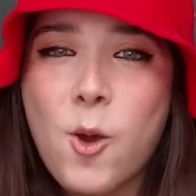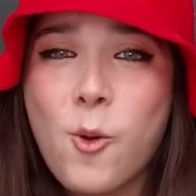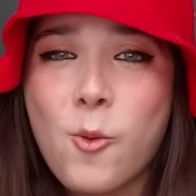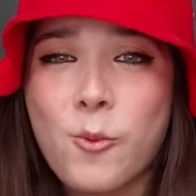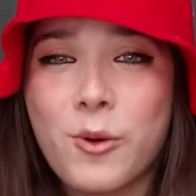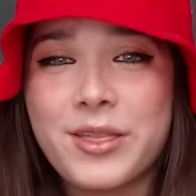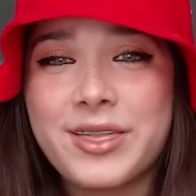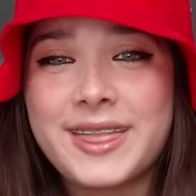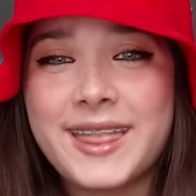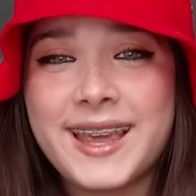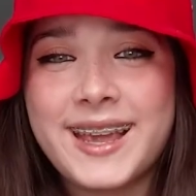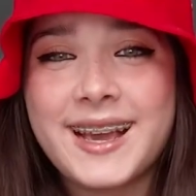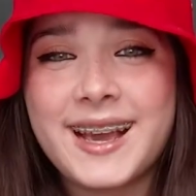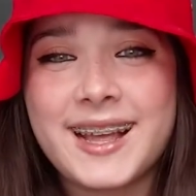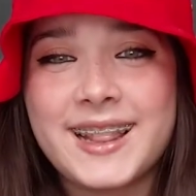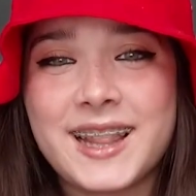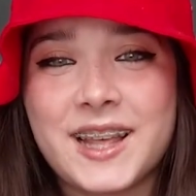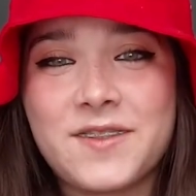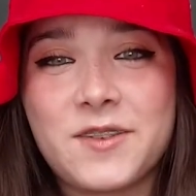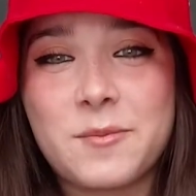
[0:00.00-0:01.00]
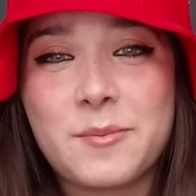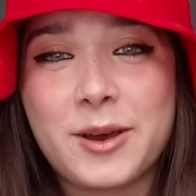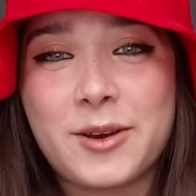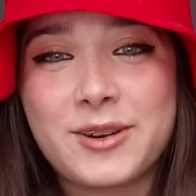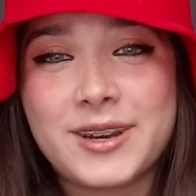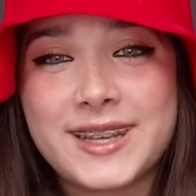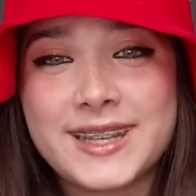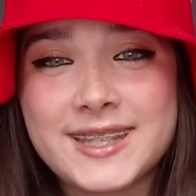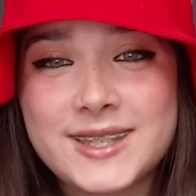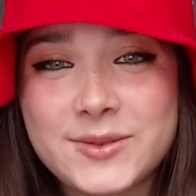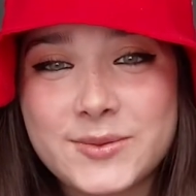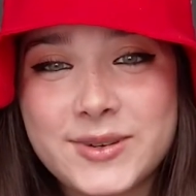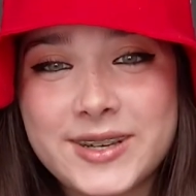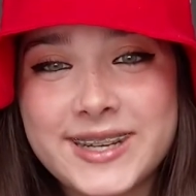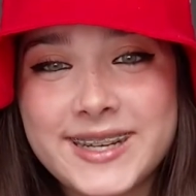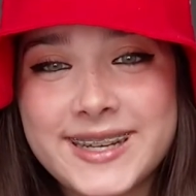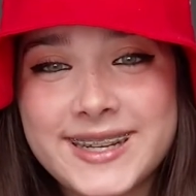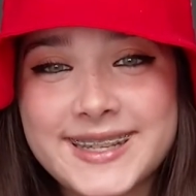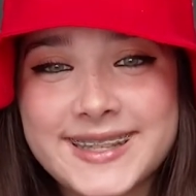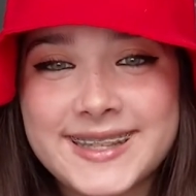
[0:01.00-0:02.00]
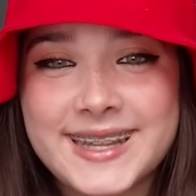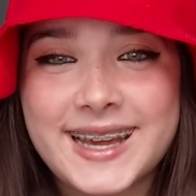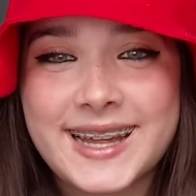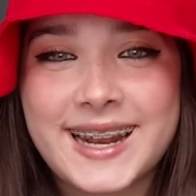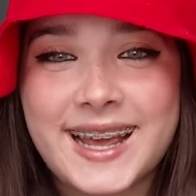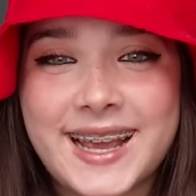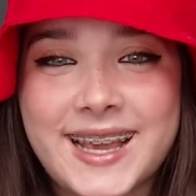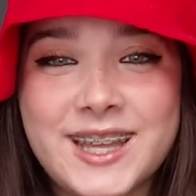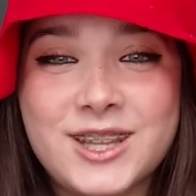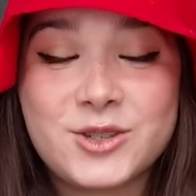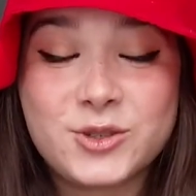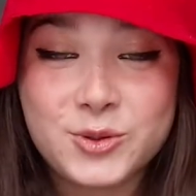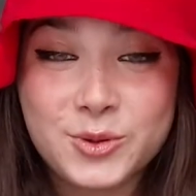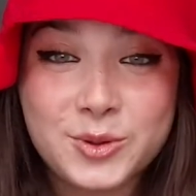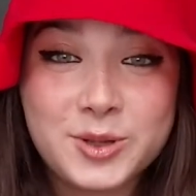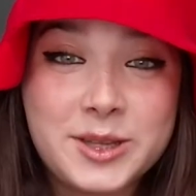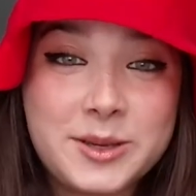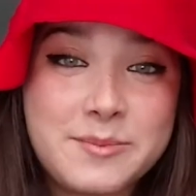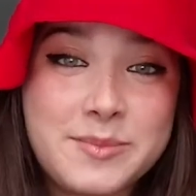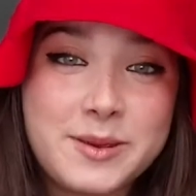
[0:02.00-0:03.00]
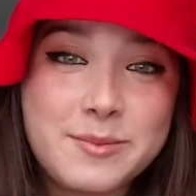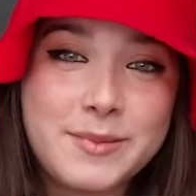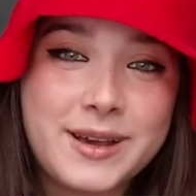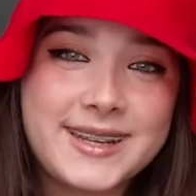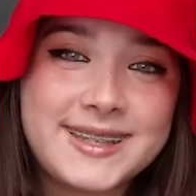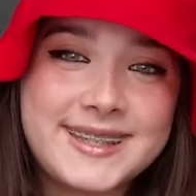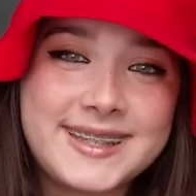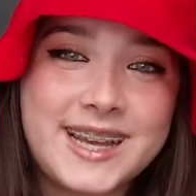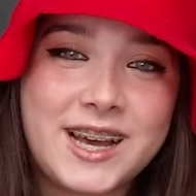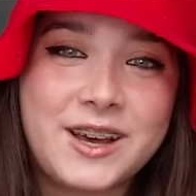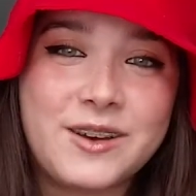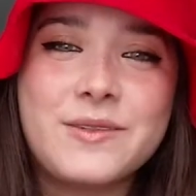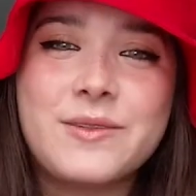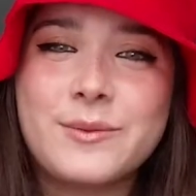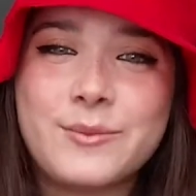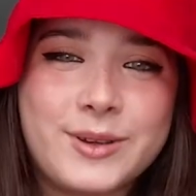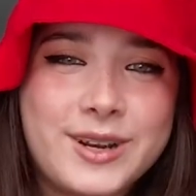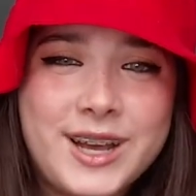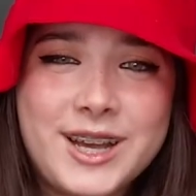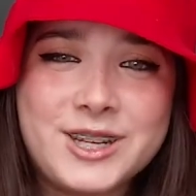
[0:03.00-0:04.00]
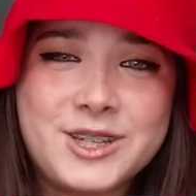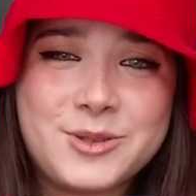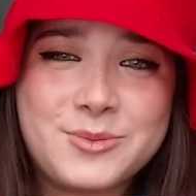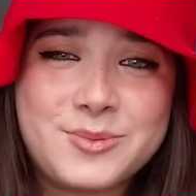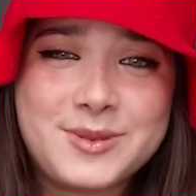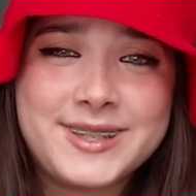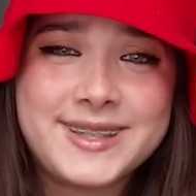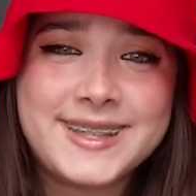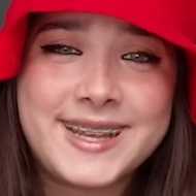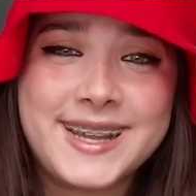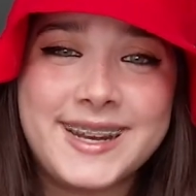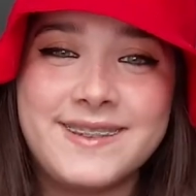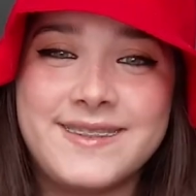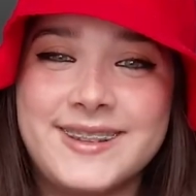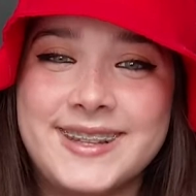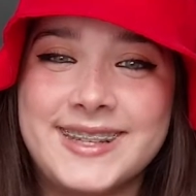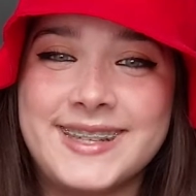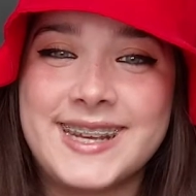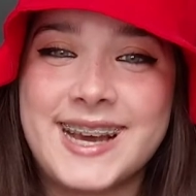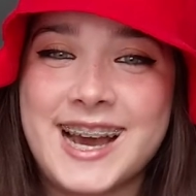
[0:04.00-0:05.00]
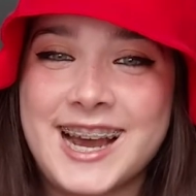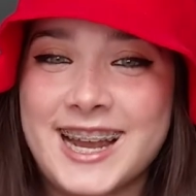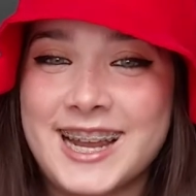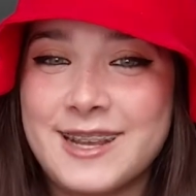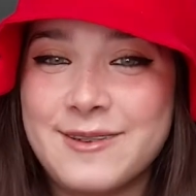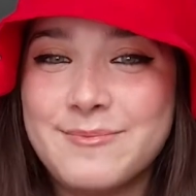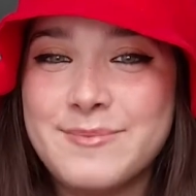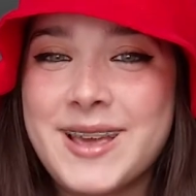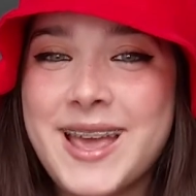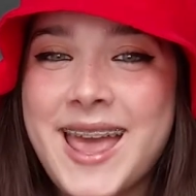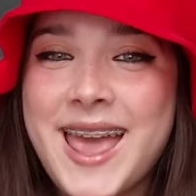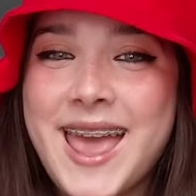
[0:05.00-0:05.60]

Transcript: one thing I love about Eastwood is that I can truly be myself 100% of the time